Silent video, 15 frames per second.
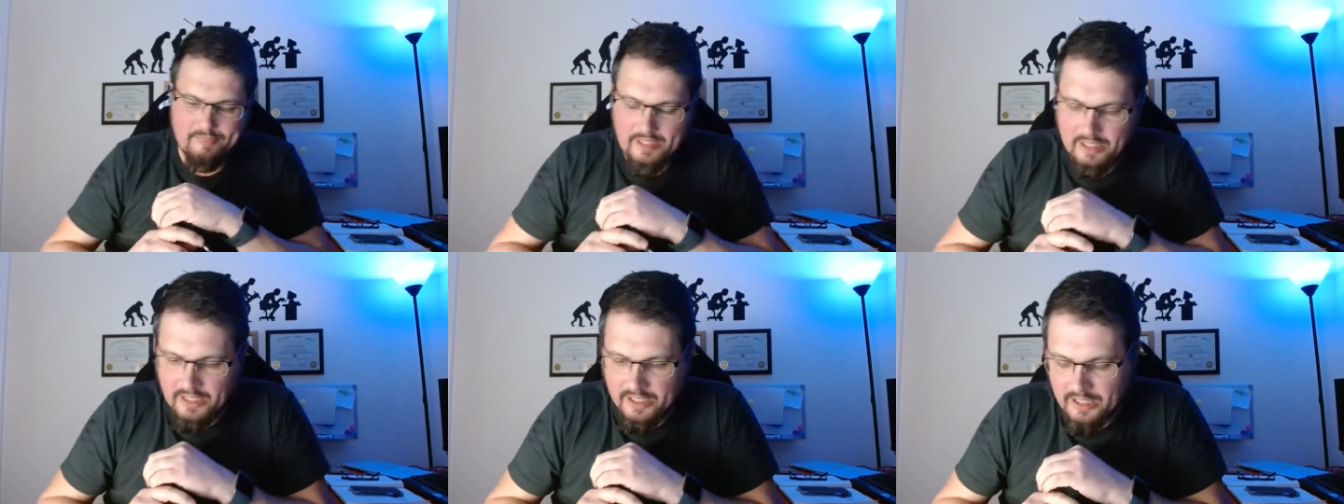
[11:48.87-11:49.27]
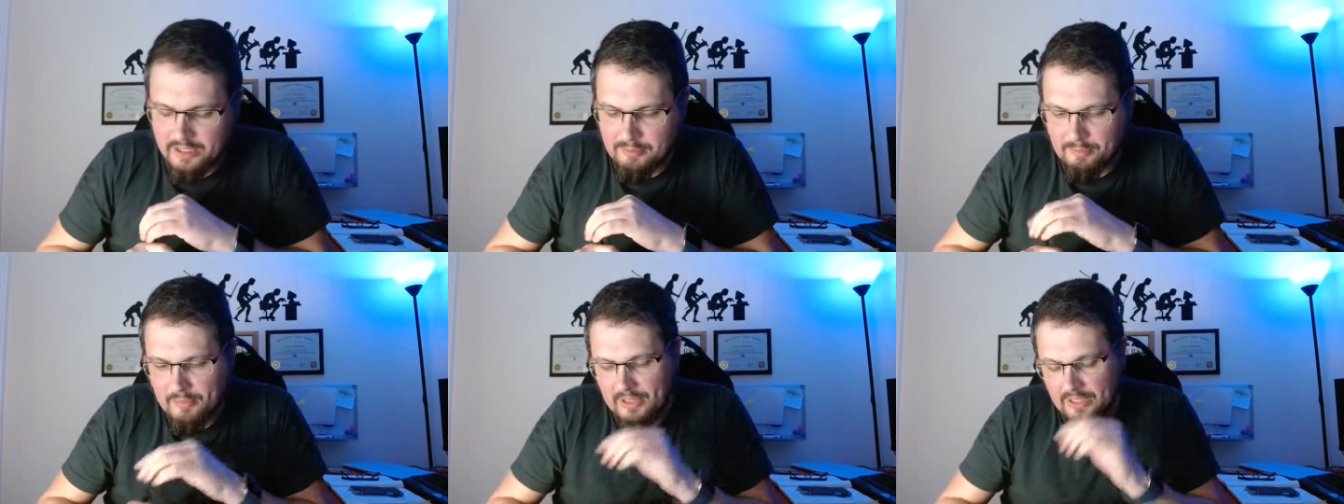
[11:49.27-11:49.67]

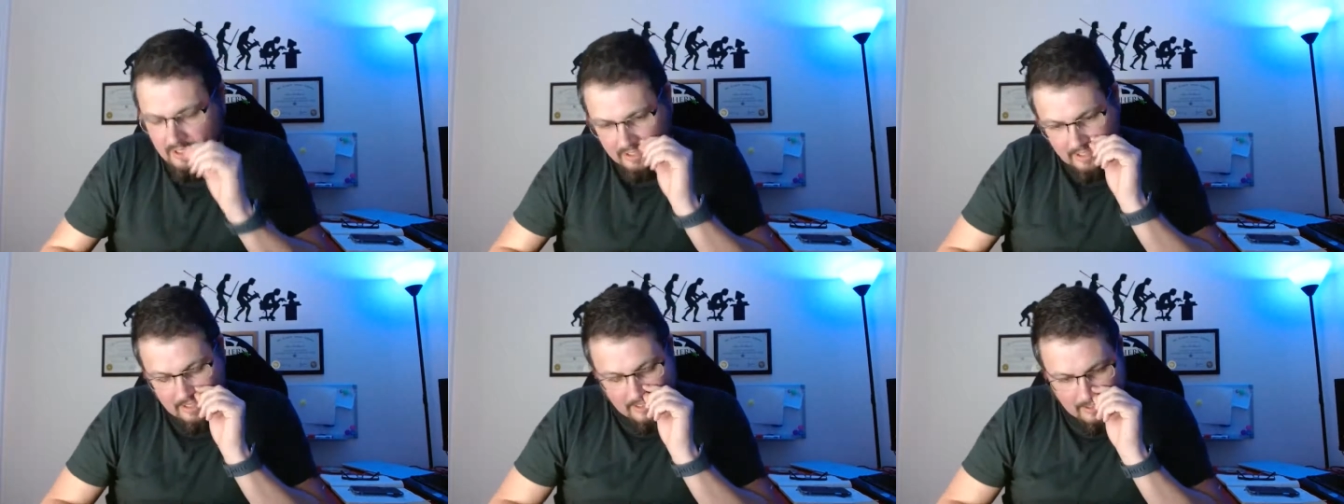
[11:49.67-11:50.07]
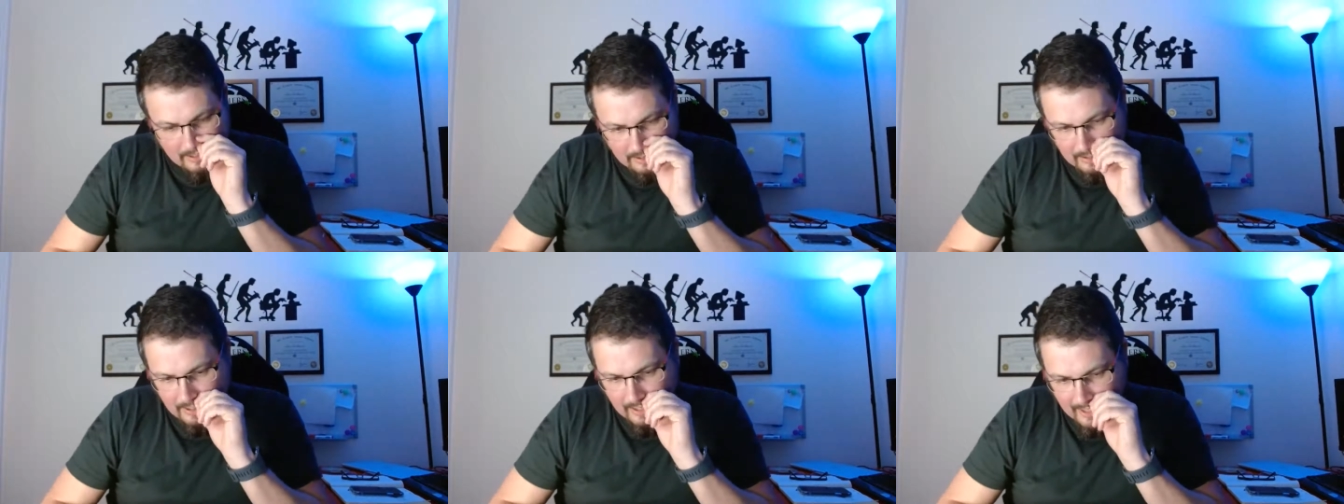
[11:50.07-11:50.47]
And
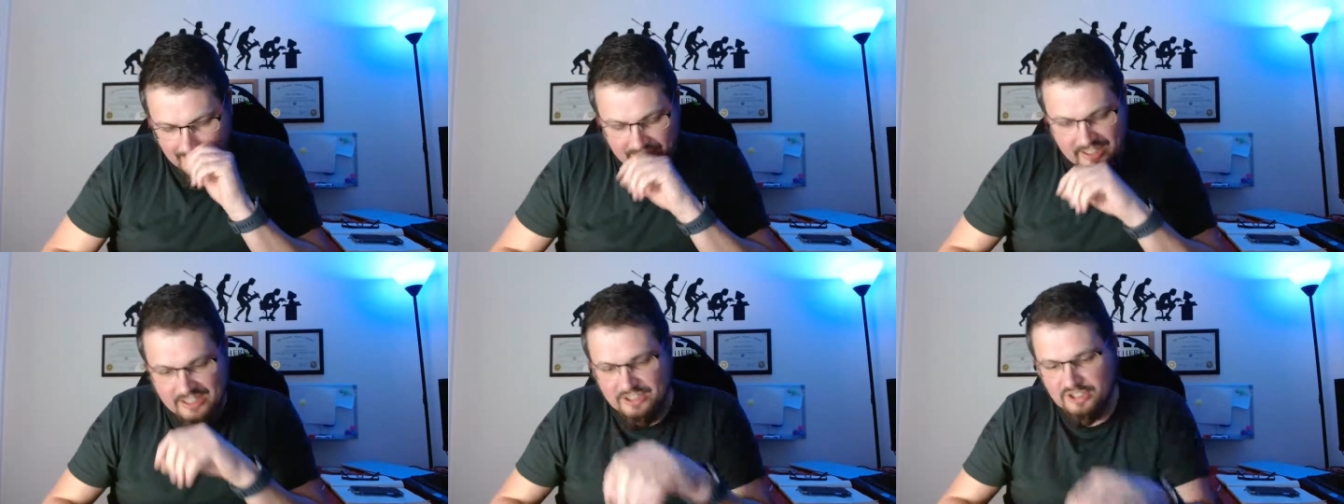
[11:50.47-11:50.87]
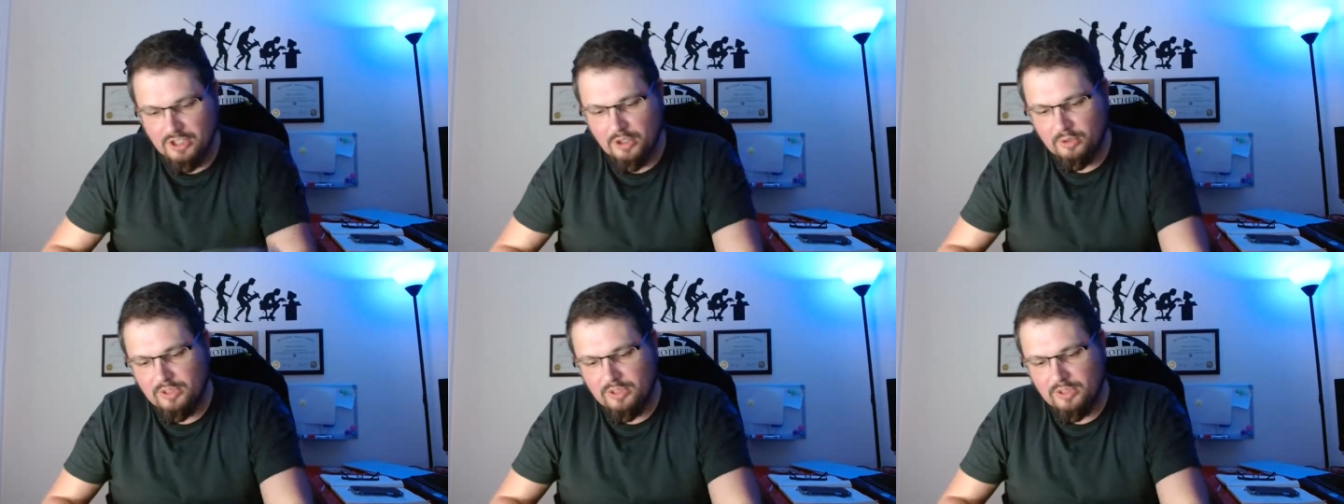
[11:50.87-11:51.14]
it's no